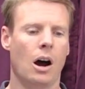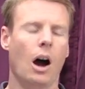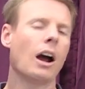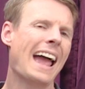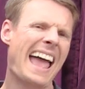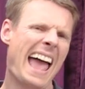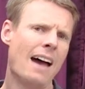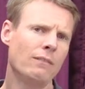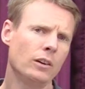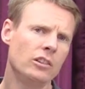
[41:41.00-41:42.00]
Our
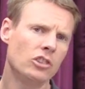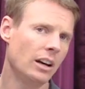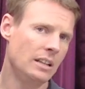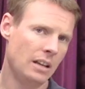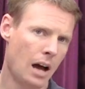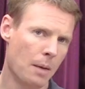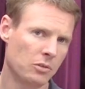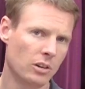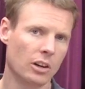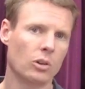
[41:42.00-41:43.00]
average
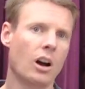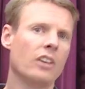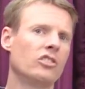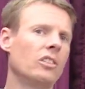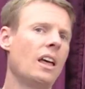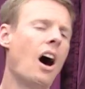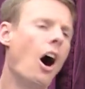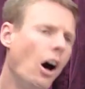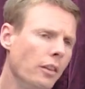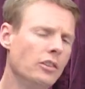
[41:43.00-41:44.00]
adoption across
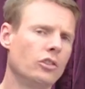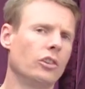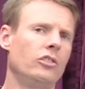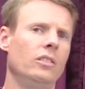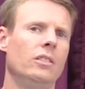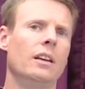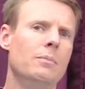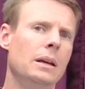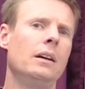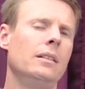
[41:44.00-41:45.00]
all the churches that have
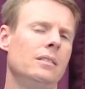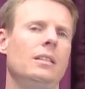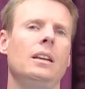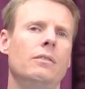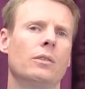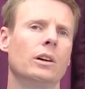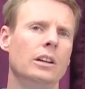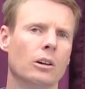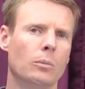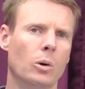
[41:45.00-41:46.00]
been on the city for a
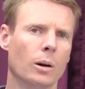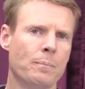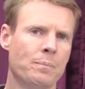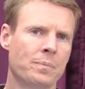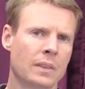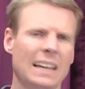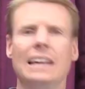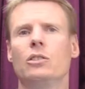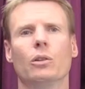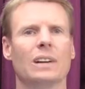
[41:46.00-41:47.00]
year or more
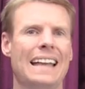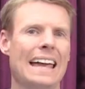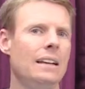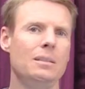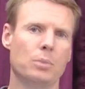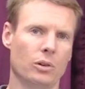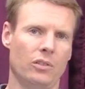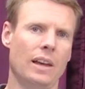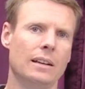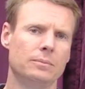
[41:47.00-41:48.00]
is over
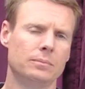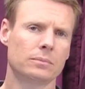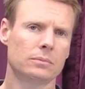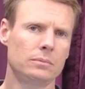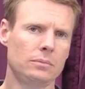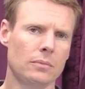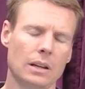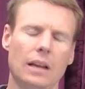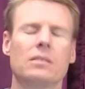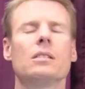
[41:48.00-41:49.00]
90%.
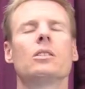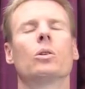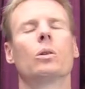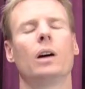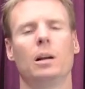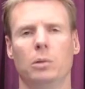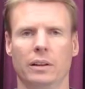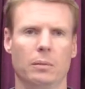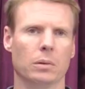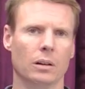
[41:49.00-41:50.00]
That's an incredible
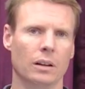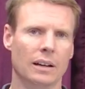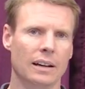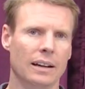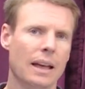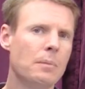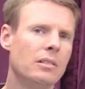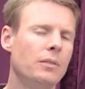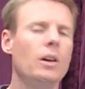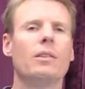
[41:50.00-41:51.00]
number. That
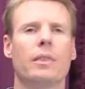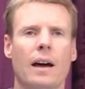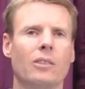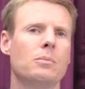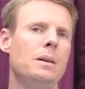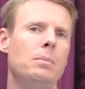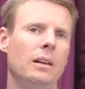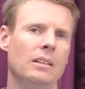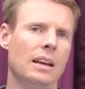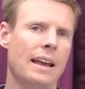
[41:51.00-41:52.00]
means if you have 1,000
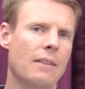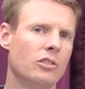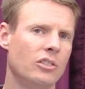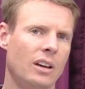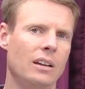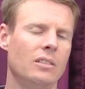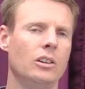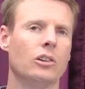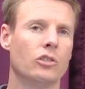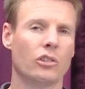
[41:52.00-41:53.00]
people in average attendance
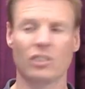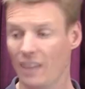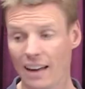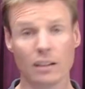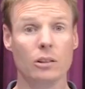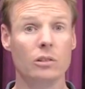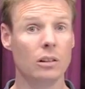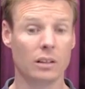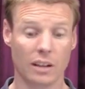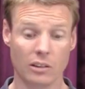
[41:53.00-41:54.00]
at your church, and that includes
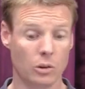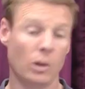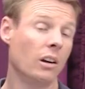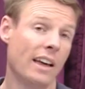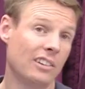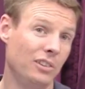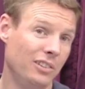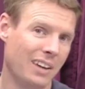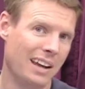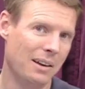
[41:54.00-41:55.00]
little kids who aren't actually
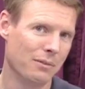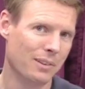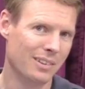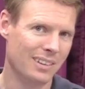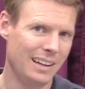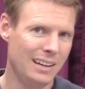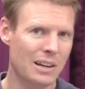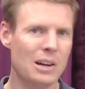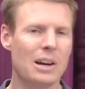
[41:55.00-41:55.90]
signing up for the city,